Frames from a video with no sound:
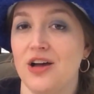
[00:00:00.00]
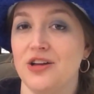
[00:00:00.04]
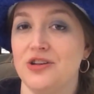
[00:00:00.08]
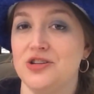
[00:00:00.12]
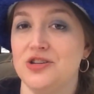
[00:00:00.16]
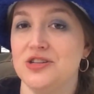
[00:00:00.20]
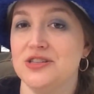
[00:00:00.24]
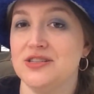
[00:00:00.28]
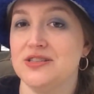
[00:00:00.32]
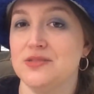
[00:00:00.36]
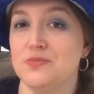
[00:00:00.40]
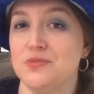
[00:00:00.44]

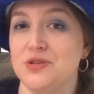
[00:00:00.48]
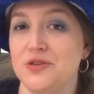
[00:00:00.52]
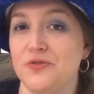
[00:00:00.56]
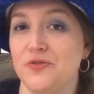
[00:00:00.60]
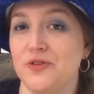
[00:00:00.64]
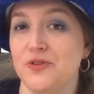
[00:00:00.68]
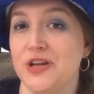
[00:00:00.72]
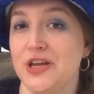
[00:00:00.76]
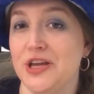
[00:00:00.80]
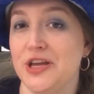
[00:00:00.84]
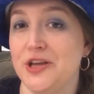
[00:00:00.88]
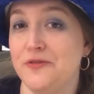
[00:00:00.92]
just some
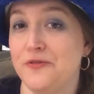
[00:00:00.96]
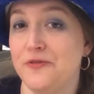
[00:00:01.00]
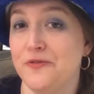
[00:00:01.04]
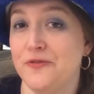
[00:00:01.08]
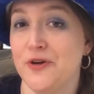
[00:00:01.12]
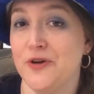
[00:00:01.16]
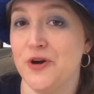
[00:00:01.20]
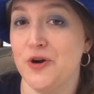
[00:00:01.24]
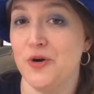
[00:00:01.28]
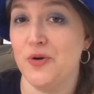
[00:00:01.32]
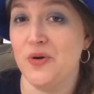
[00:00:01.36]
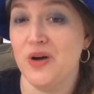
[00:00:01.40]
different
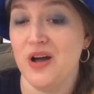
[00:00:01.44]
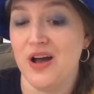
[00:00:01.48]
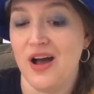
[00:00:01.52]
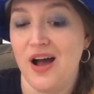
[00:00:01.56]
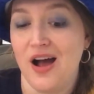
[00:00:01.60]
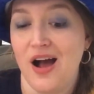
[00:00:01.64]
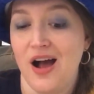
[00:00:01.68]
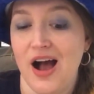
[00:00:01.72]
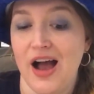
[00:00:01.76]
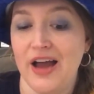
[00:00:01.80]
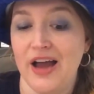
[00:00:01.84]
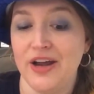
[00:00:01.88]
info.
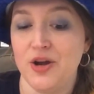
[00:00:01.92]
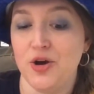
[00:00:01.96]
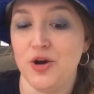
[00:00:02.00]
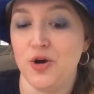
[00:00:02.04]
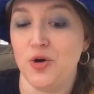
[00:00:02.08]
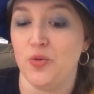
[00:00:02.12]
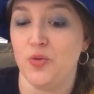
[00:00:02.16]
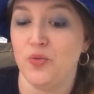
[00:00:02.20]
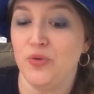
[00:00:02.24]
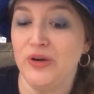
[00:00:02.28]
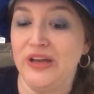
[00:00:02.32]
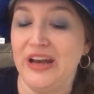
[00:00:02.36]
I
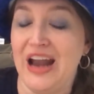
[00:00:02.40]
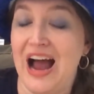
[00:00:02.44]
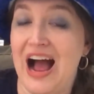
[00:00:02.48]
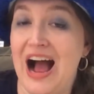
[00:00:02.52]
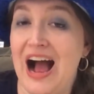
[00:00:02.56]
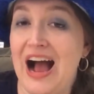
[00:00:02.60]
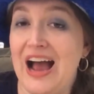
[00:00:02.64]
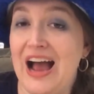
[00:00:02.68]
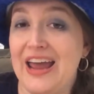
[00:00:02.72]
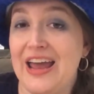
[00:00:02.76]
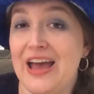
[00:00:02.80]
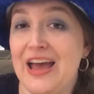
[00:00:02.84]
know when
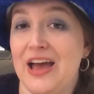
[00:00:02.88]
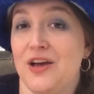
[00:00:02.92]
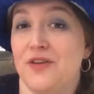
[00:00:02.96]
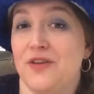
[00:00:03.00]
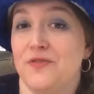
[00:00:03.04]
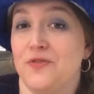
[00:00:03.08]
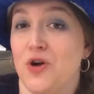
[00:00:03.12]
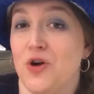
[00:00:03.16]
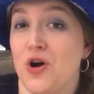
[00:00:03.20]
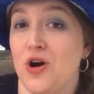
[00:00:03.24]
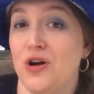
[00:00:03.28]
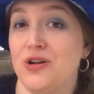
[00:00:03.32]
I
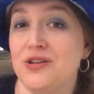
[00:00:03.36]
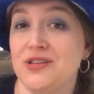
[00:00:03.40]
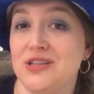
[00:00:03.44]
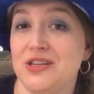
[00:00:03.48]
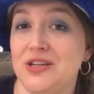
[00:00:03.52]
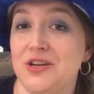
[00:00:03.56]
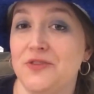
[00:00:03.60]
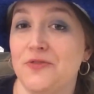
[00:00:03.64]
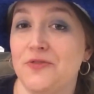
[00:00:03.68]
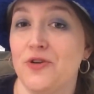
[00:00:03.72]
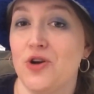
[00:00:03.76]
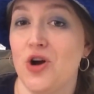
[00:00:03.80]
have gone
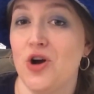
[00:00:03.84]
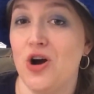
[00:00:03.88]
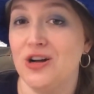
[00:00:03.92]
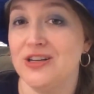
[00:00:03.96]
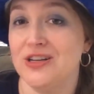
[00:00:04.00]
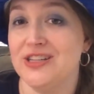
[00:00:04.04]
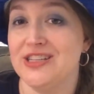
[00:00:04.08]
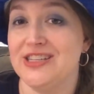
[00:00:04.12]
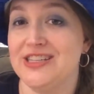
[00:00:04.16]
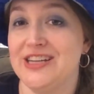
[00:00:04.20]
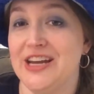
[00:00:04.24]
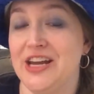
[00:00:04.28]
to different
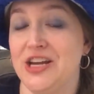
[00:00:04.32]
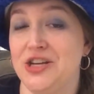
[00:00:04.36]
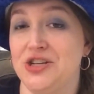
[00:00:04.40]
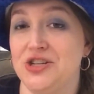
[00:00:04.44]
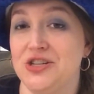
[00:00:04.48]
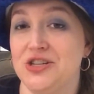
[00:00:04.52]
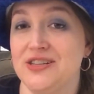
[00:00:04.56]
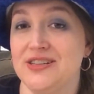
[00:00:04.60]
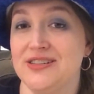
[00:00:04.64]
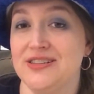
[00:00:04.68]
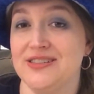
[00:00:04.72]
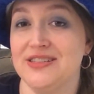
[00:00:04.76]

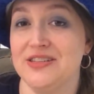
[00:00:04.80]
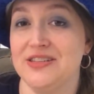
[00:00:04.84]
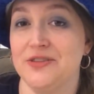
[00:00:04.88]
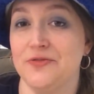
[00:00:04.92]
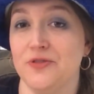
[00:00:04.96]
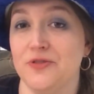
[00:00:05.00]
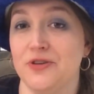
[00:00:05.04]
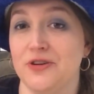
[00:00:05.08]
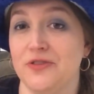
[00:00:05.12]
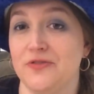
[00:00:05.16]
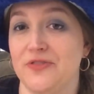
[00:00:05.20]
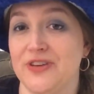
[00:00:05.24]
Onstages and
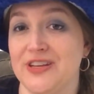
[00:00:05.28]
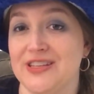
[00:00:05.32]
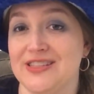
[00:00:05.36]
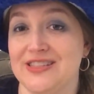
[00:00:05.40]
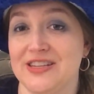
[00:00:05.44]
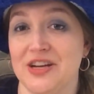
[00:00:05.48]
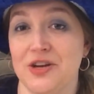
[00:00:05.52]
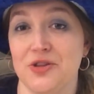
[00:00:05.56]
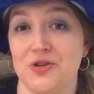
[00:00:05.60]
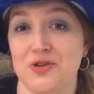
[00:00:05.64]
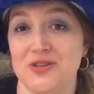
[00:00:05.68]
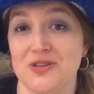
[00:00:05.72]
different events
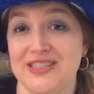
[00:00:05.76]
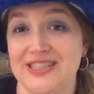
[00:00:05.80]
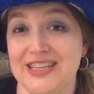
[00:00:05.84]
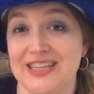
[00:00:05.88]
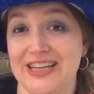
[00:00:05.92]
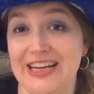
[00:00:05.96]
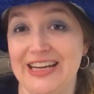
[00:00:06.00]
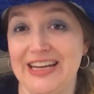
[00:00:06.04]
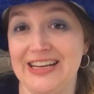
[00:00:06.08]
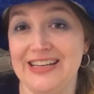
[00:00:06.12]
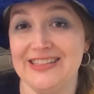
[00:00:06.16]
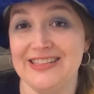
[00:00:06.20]
in other
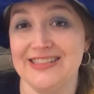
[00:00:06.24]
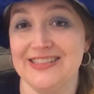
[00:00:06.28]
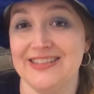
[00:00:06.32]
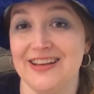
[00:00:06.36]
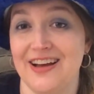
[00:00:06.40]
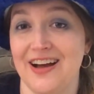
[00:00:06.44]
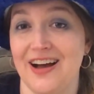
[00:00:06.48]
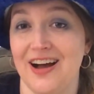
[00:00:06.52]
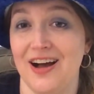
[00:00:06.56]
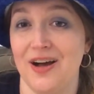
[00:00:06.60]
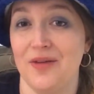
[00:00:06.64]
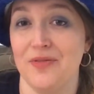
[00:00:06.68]
cities,
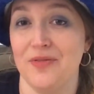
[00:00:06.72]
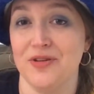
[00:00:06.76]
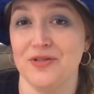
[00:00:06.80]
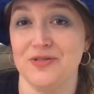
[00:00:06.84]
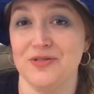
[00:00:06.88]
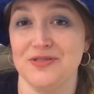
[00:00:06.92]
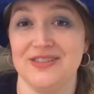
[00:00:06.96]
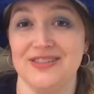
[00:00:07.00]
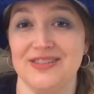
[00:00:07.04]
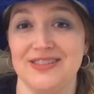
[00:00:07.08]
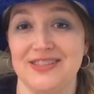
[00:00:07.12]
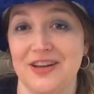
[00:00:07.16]

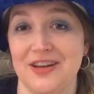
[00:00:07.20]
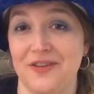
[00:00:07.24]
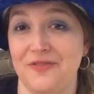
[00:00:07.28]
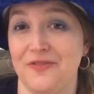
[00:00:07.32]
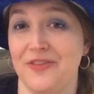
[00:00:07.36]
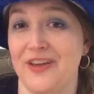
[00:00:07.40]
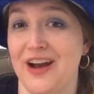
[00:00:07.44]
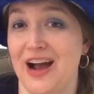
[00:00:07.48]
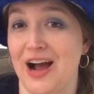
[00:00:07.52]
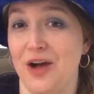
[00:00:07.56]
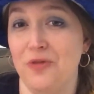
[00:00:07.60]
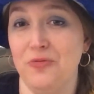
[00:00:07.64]
there's stuff
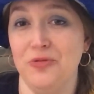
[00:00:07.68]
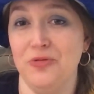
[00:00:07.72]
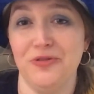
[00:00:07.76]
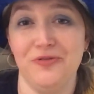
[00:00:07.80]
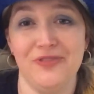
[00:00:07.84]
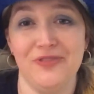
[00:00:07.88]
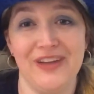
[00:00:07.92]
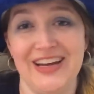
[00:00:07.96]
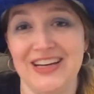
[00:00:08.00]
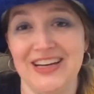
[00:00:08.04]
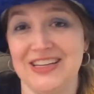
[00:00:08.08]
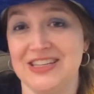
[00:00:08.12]
that I would
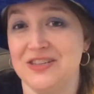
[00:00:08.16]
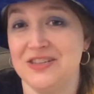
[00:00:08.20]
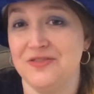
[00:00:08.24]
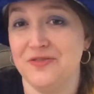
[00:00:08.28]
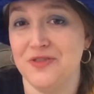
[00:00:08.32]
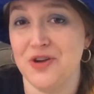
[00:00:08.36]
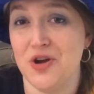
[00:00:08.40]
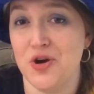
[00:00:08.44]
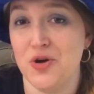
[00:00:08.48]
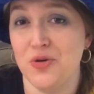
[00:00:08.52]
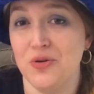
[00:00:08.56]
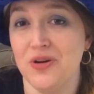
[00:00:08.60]
have liked to
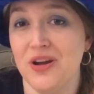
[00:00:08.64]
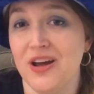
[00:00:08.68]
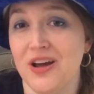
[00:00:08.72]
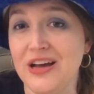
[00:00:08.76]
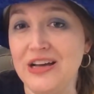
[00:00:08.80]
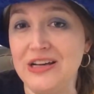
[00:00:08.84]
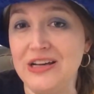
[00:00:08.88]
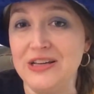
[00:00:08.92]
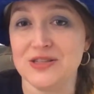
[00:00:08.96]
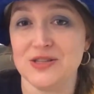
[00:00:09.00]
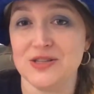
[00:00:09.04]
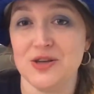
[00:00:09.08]
have known.
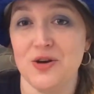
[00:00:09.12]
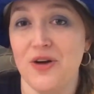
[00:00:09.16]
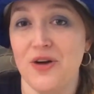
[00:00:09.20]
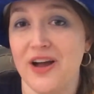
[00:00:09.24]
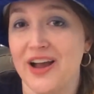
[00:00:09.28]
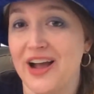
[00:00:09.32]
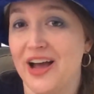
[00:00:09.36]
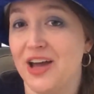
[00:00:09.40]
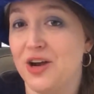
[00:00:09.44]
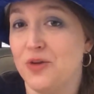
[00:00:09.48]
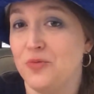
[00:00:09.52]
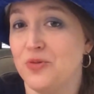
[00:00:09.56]
So
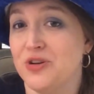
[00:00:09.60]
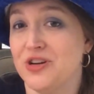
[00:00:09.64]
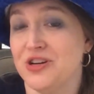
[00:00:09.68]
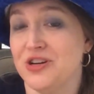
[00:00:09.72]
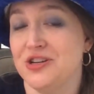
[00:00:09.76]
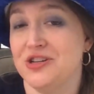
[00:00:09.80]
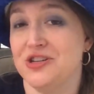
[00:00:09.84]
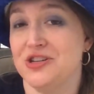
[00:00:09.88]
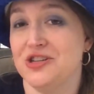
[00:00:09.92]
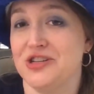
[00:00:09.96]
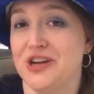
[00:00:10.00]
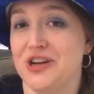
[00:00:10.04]
I kind of
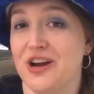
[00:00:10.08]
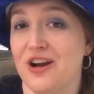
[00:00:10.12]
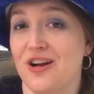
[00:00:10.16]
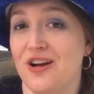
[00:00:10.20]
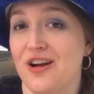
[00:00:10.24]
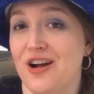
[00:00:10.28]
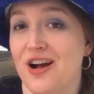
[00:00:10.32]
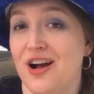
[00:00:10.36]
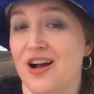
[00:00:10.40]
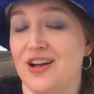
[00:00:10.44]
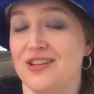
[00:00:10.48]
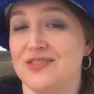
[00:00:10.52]
wanted to
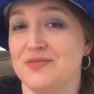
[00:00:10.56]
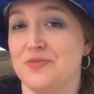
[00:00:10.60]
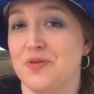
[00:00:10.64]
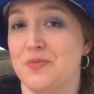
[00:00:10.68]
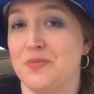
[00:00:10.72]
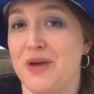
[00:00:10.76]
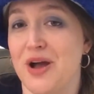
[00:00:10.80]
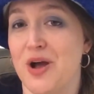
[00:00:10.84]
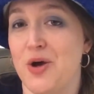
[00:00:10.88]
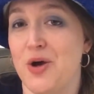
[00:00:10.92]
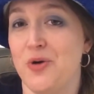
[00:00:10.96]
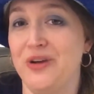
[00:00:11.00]
share some
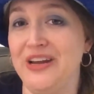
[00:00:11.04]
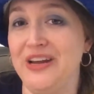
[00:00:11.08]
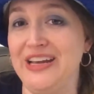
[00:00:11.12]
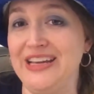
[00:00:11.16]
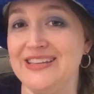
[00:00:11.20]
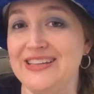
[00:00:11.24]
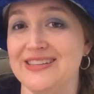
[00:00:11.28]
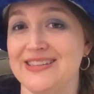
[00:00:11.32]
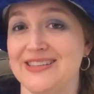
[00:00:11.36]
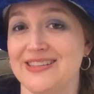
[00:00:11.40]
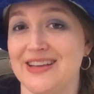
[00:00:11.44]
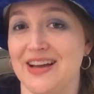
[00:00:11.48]
of my own
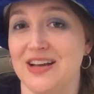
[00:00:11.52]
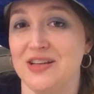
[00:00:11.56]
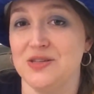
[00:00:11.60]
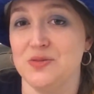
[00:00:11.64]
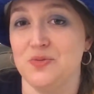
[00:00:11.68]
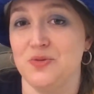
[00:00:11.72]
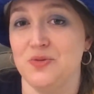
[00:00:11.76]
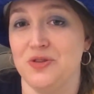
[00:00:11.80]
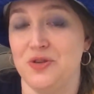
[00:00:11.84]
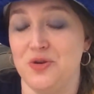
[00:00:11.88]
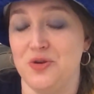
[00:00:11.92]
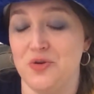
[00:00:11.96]

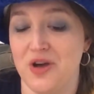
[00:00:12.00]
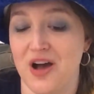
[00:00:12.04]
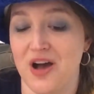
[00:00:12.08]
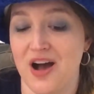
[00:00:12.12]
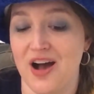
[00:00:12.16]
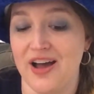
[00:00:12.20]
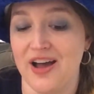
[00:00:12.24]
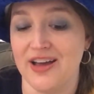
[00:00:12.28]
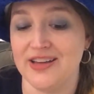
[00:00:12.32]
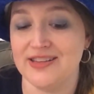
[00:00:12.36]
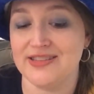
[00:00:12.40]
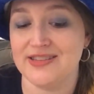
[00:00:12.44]
insights with you
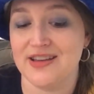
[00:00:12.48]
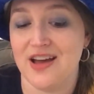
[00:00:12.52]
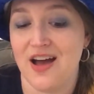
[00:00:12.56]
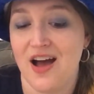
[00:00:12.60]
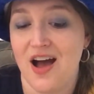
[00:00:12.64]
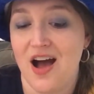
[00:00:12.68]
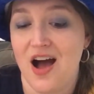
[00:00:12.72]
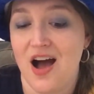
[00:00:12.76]
guys.